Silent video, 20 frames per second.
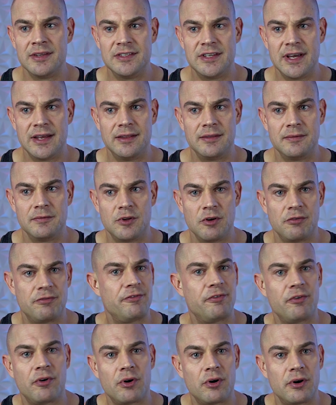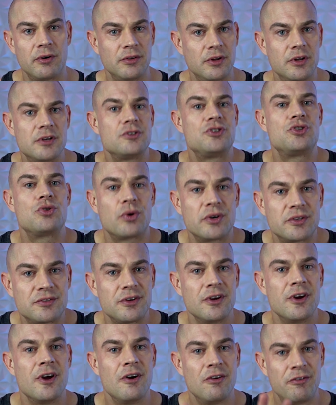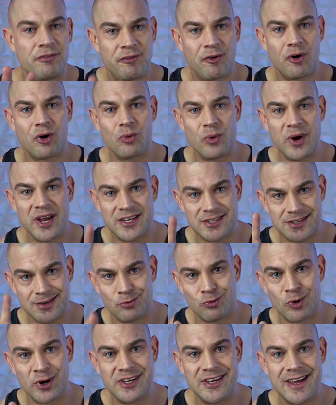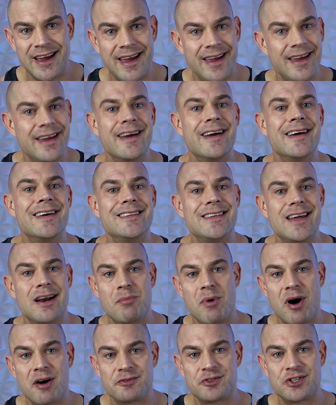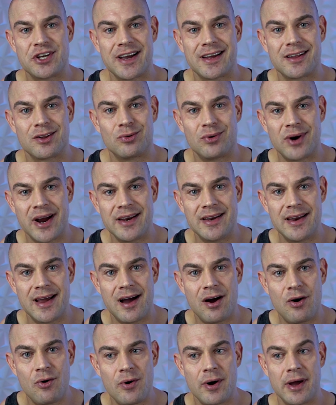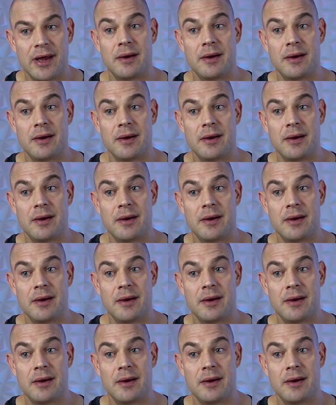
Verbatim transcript: than the short 4 weeks and 1 day that I'm off cycle right now.